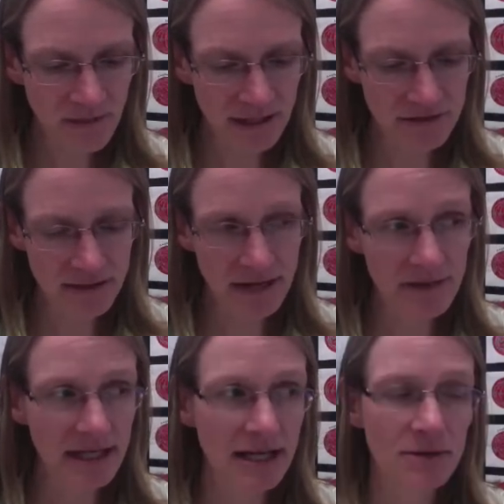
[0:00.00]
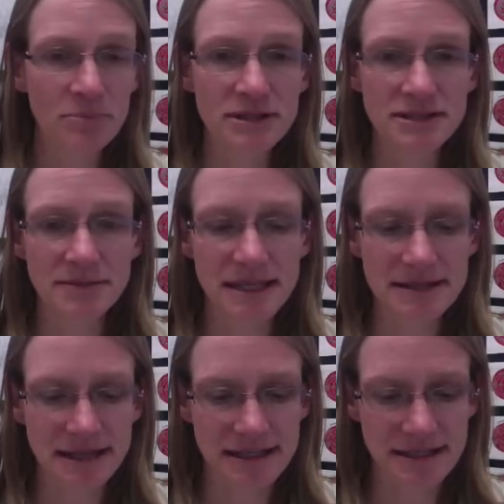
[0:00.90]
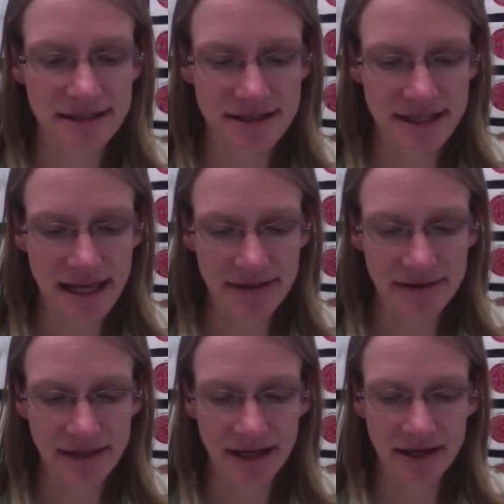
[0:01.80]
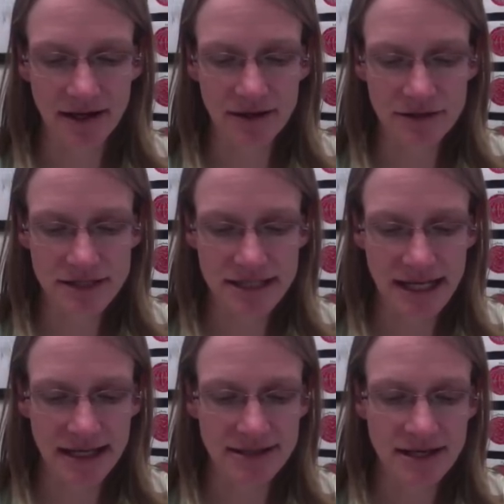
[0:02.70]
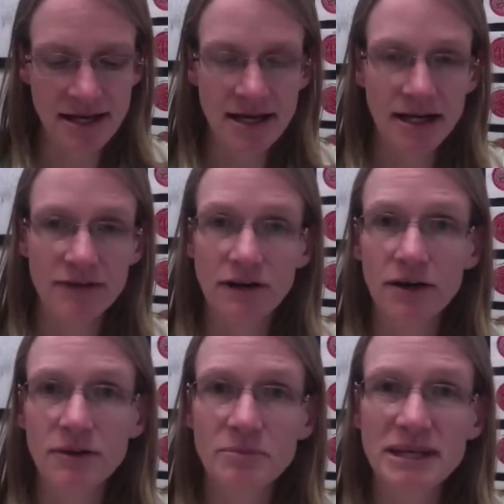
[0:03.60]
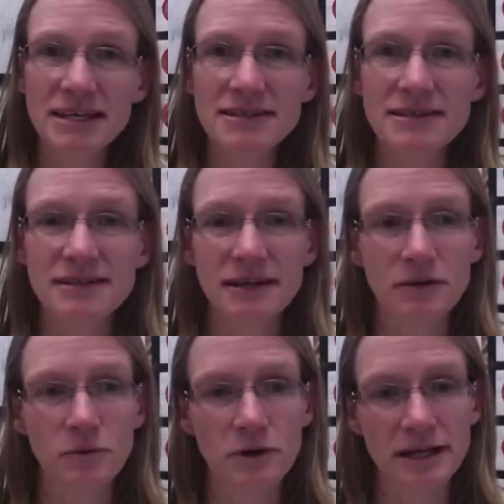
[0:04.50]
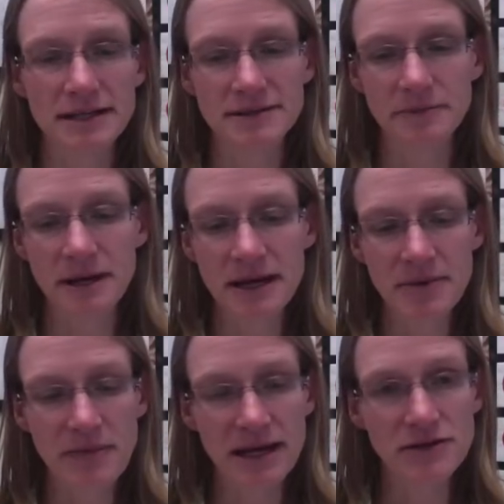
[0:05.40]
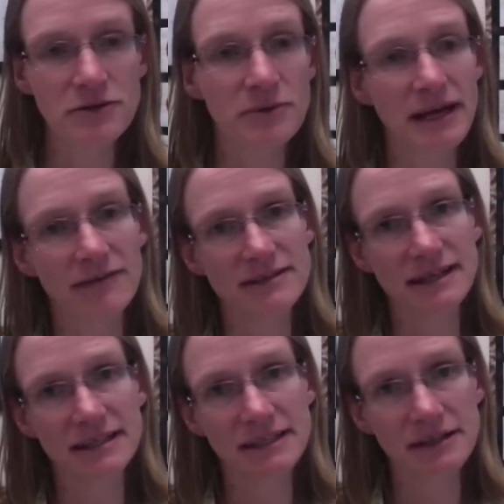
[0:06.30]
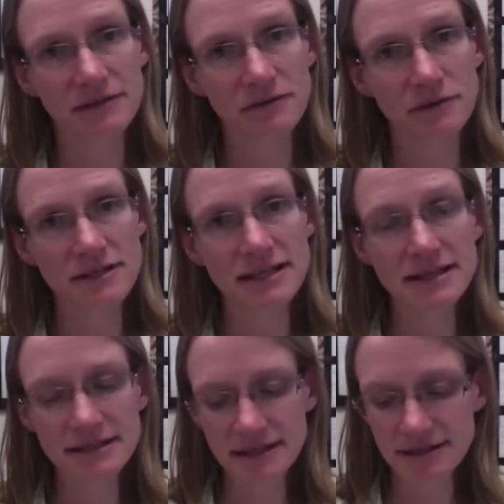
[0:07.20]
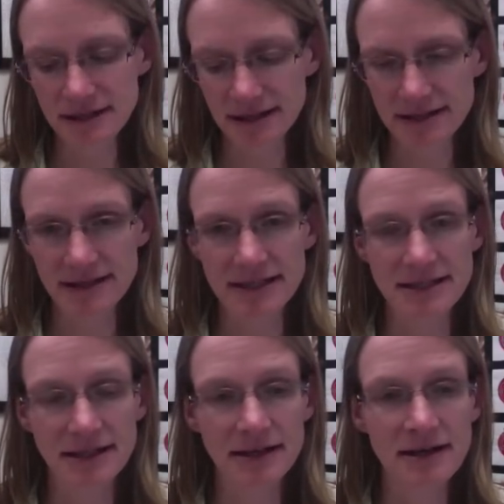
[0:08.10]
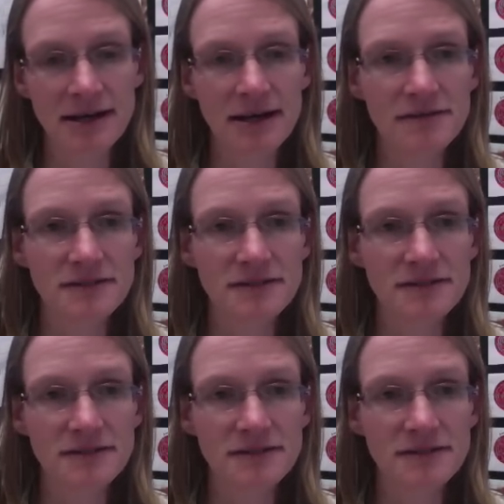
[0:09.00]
And so now we can kind of put some of these ideas together and kind of understand kind of all the pieces that an organism may do. We have this idea of photosynthesis and this idea of